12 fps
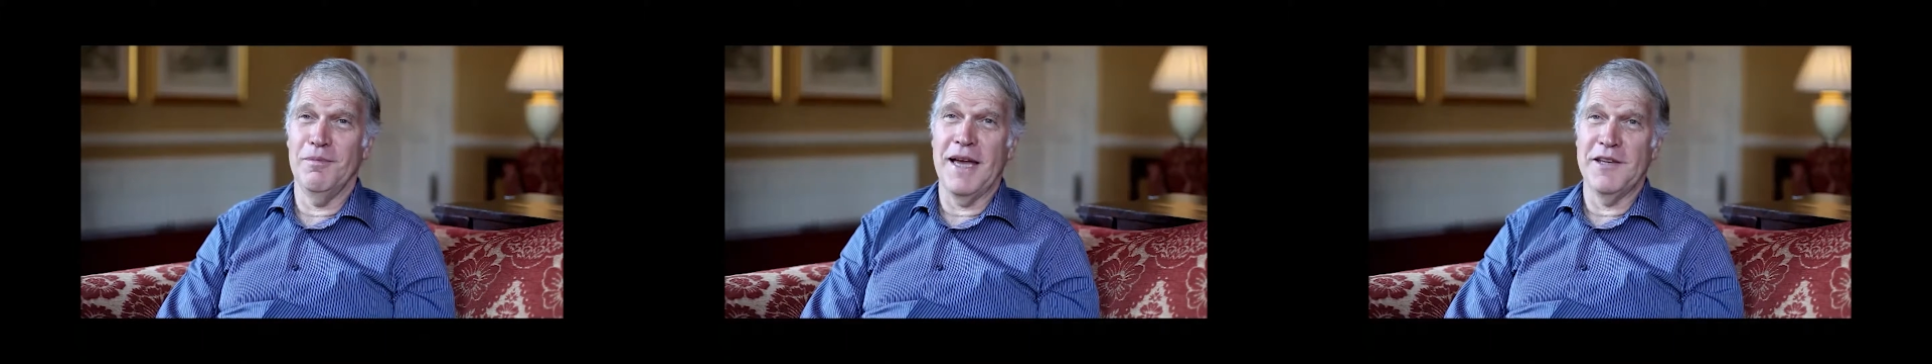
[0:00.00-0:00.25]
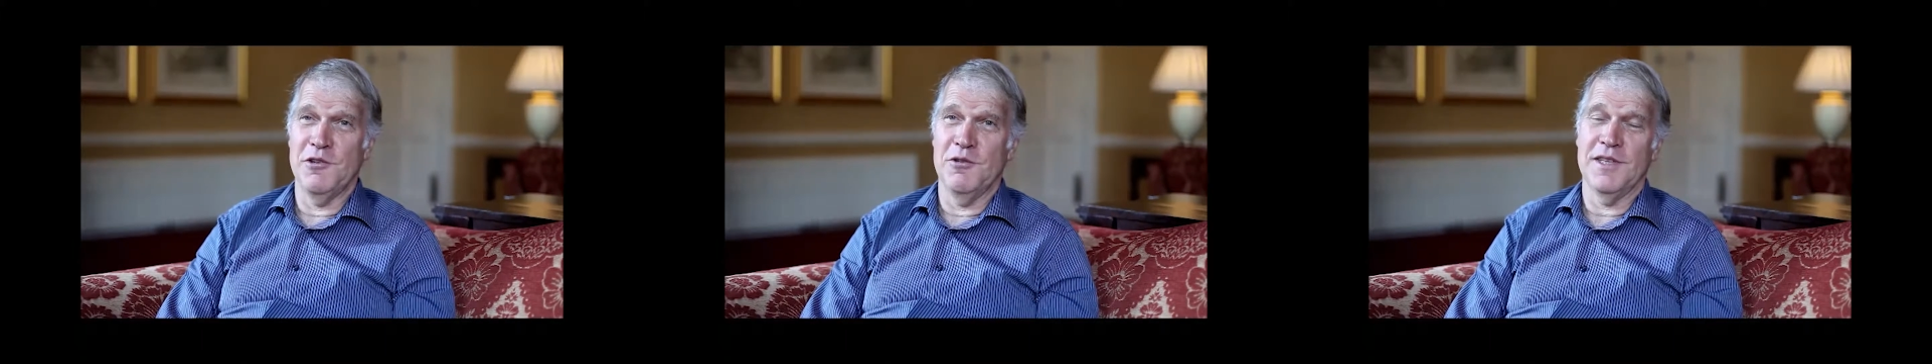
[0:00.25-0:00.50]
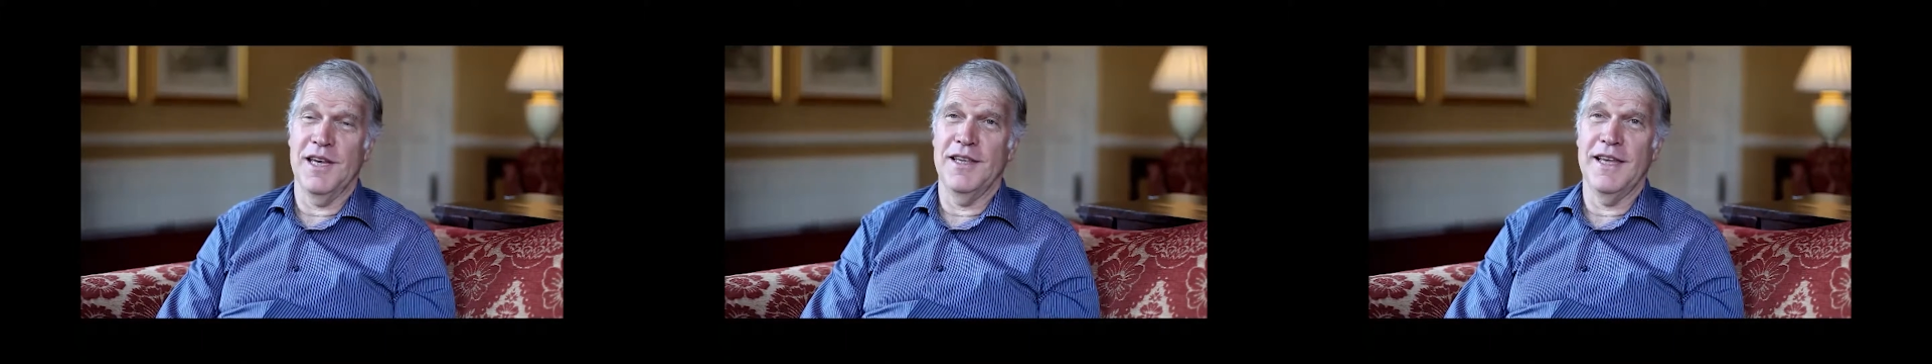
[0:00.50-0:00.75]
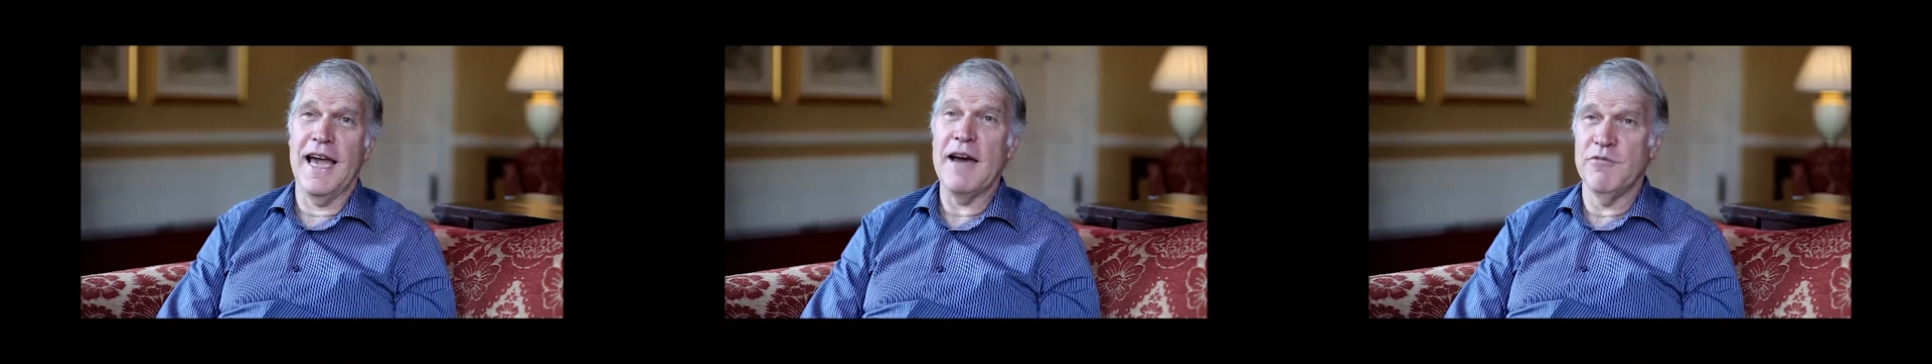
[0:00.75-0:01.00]
As you say,
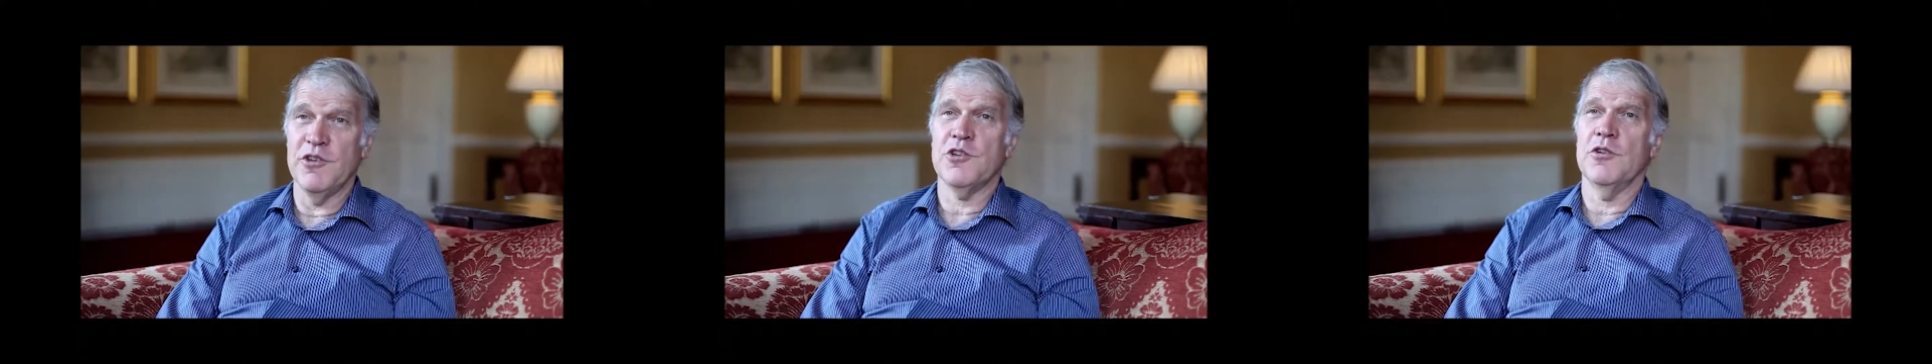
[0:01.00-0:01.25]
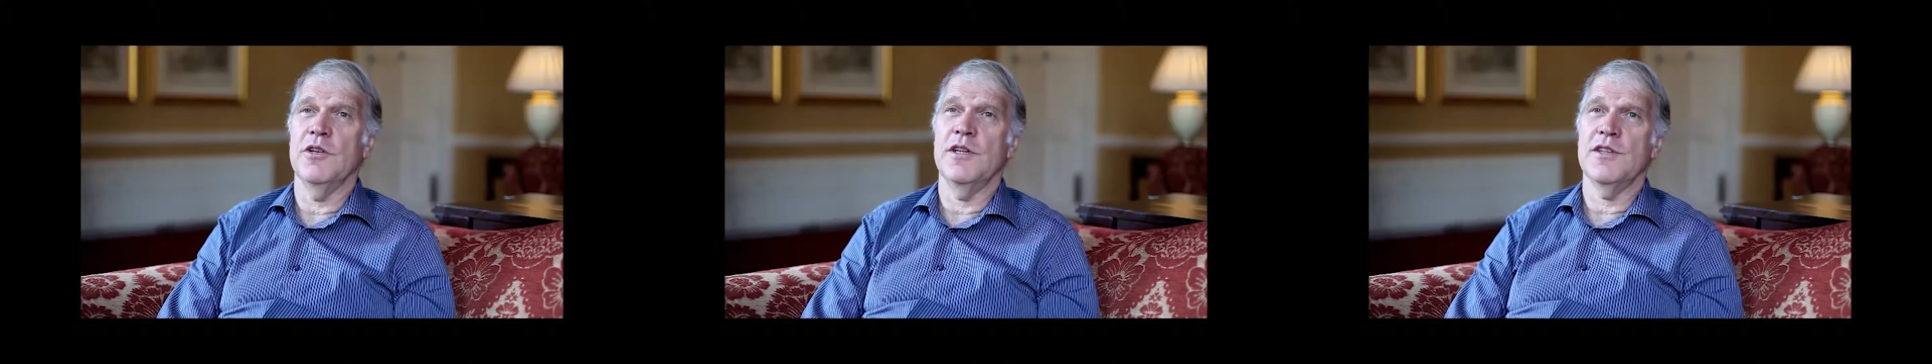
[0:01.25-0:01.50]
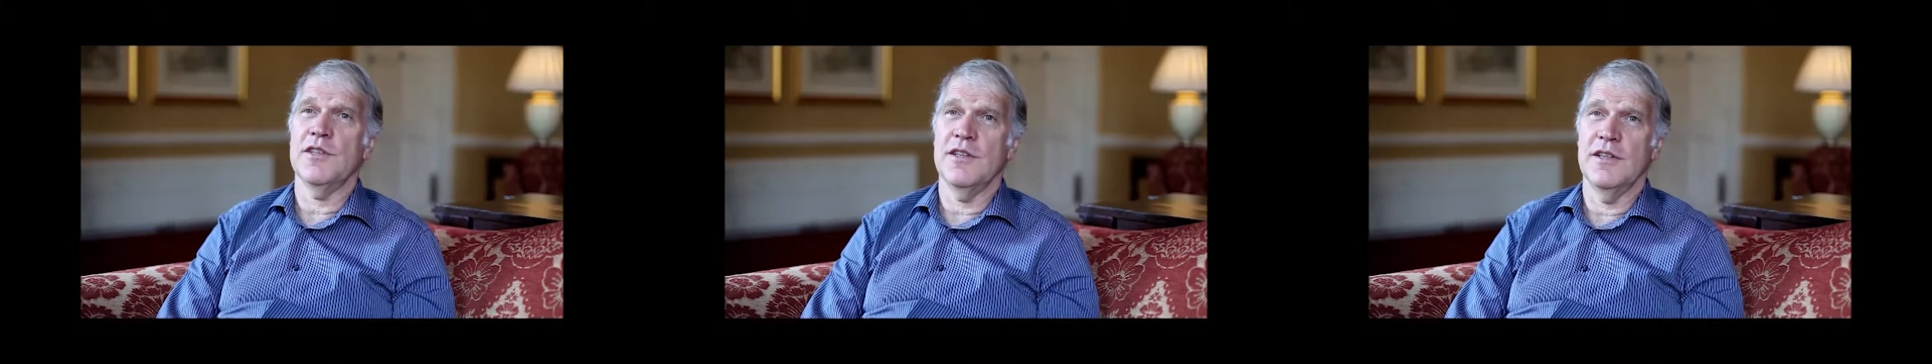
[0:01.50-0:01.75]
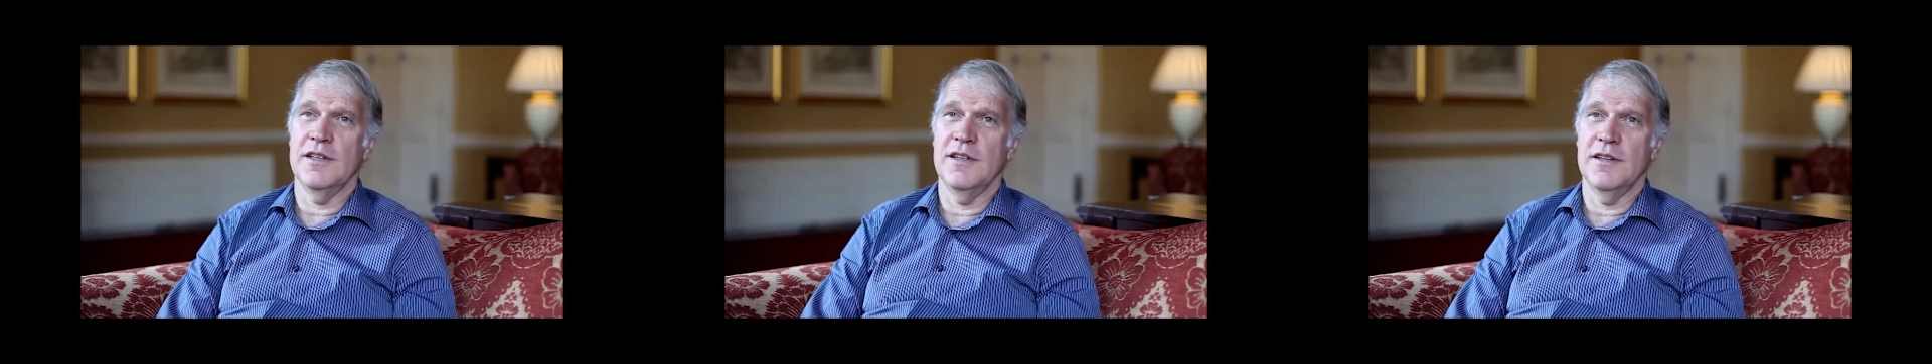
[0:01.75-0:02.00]
they have the choice,
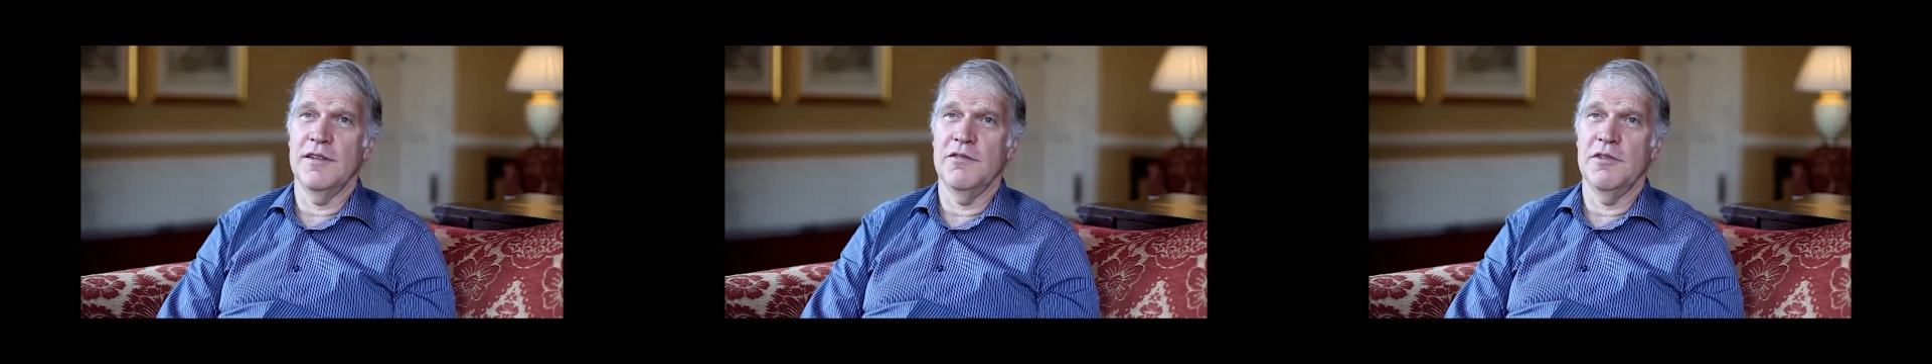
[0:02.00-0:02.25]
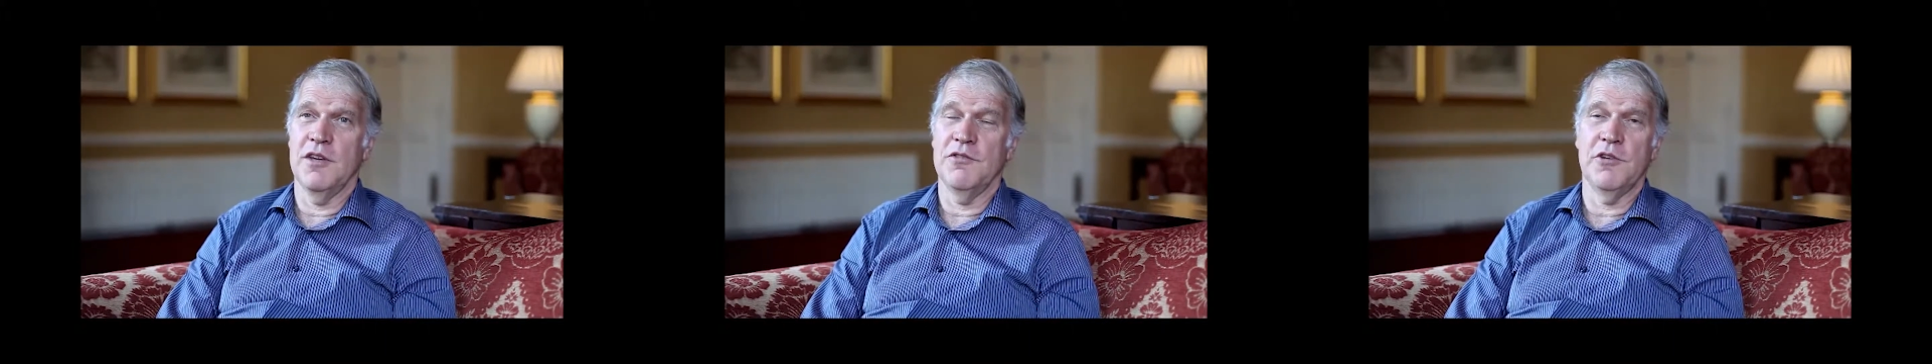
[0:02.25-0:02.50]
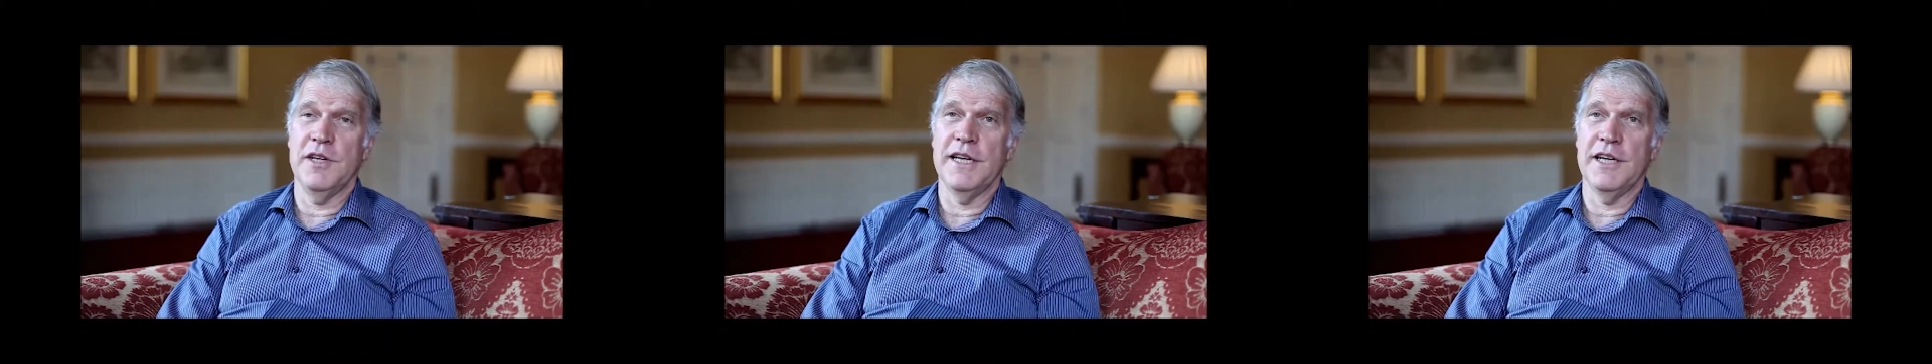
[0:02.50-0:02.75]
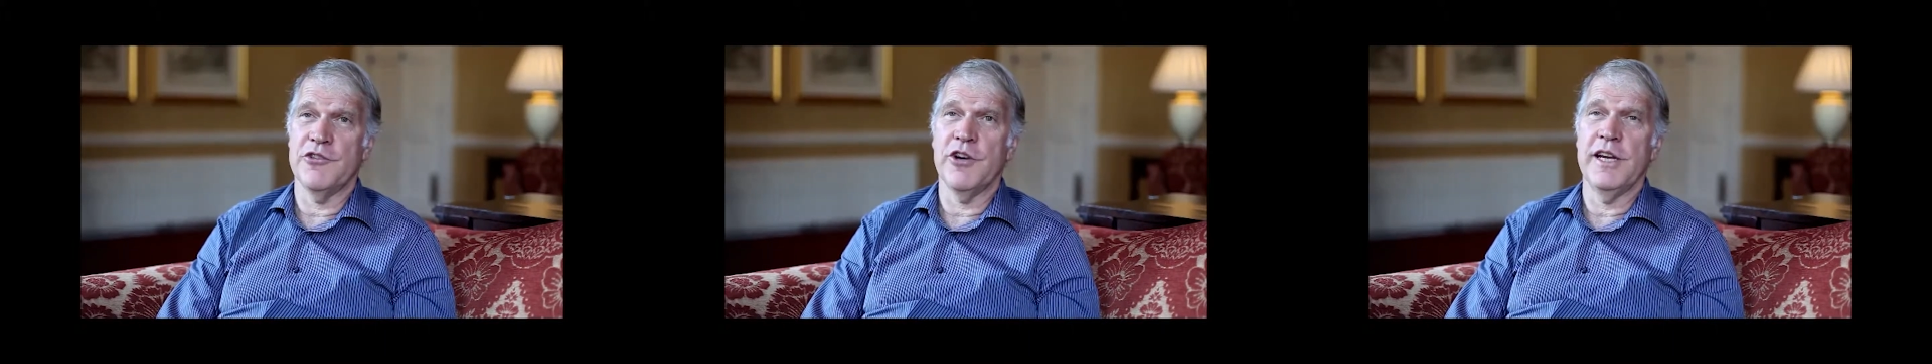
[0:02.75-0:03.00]
a
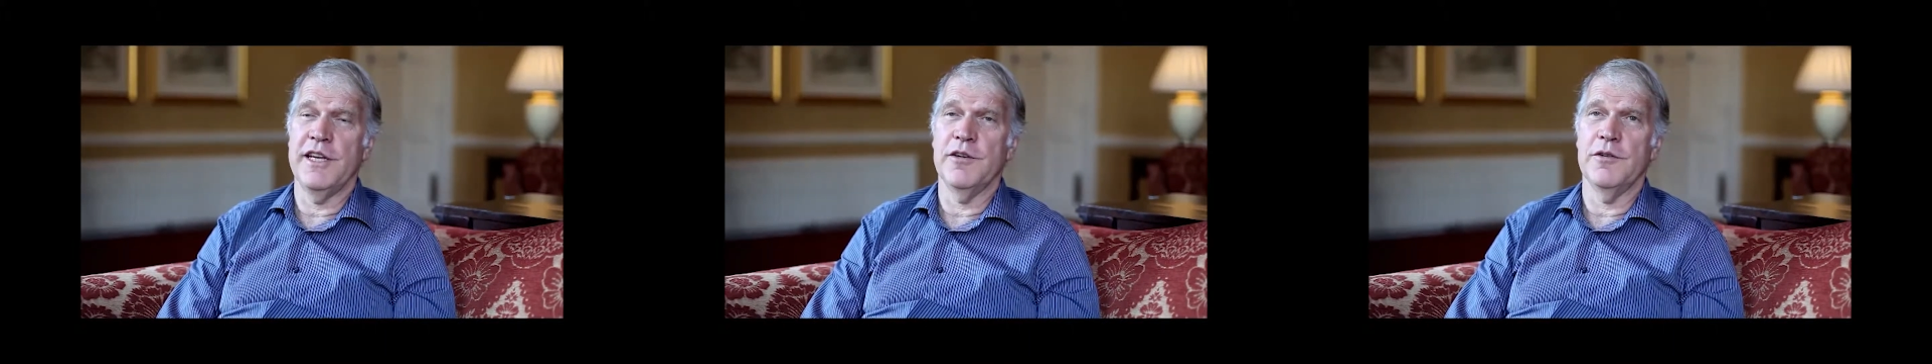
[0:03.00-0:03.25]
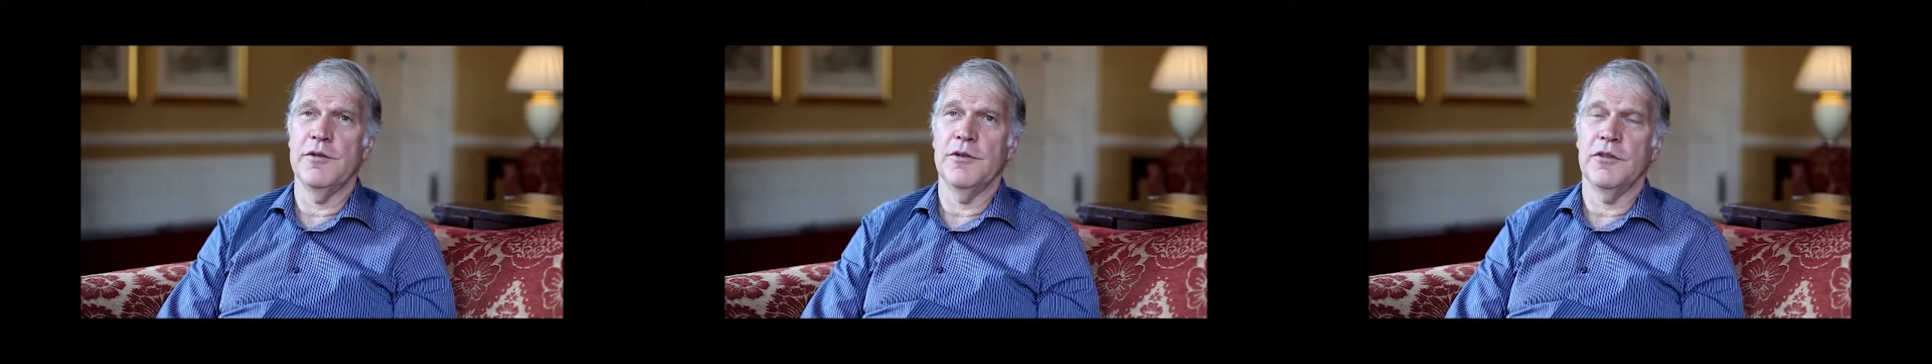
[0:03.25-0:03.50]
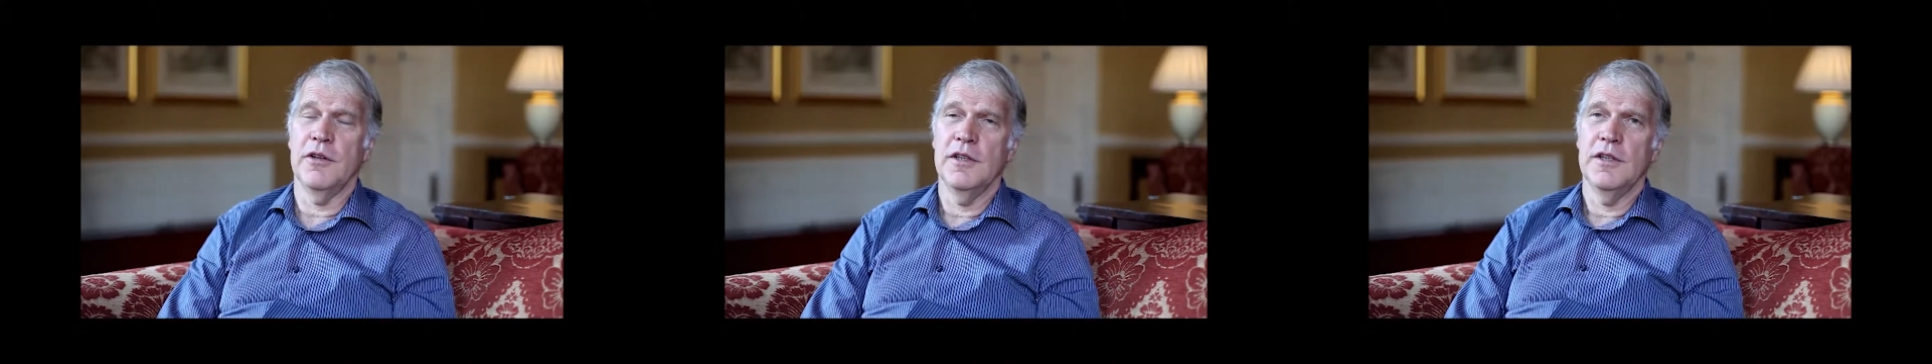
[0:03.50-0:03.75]
3-day training course,